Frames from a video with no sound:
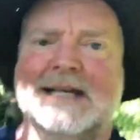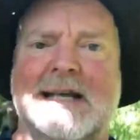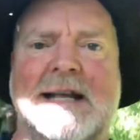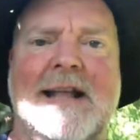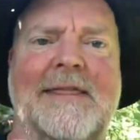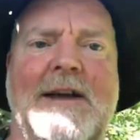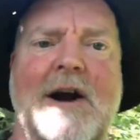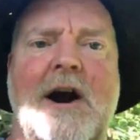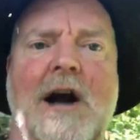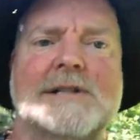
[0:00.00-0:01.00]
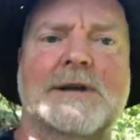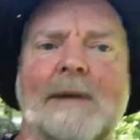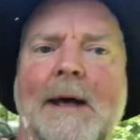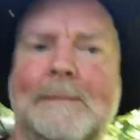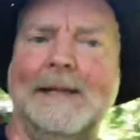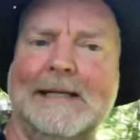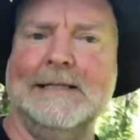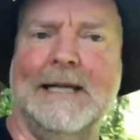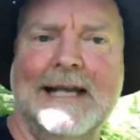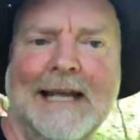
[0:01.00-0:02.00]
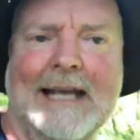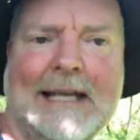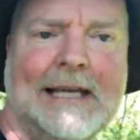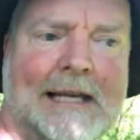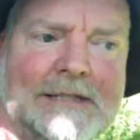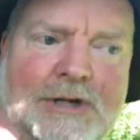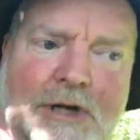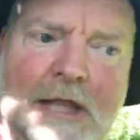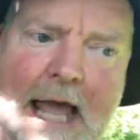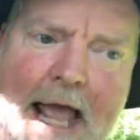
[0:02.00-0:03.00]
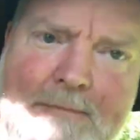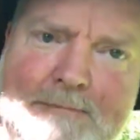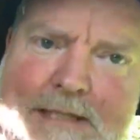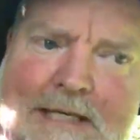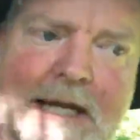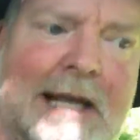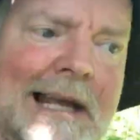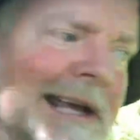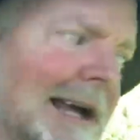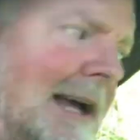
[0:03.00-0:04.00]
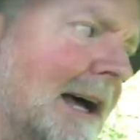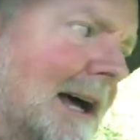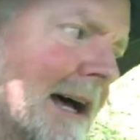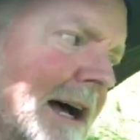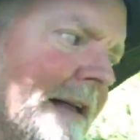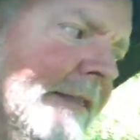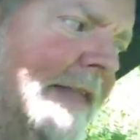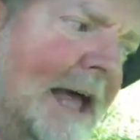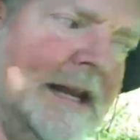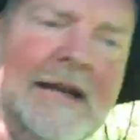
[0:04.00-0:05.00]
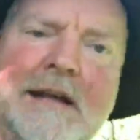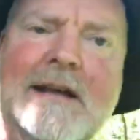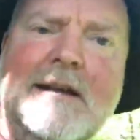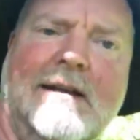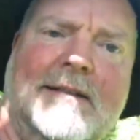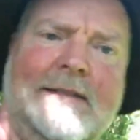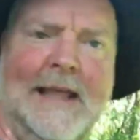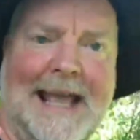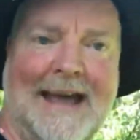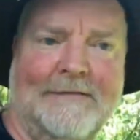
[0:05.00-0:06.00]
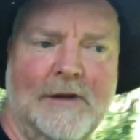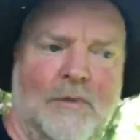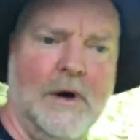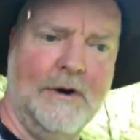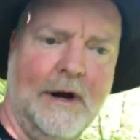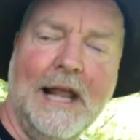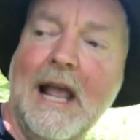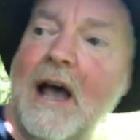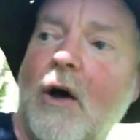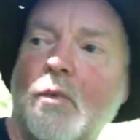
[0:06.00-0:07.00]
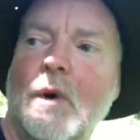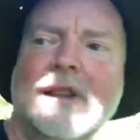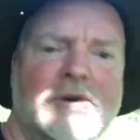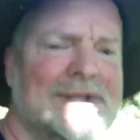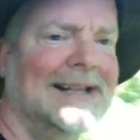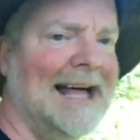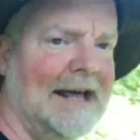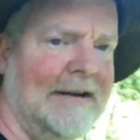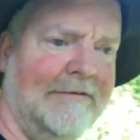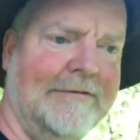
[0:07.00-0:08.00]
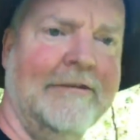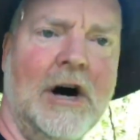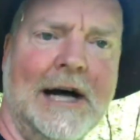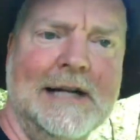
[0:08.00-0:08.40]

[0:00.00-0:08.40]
there are some helpless kids or lambs. Then they have to worry. We lose a lot of fawns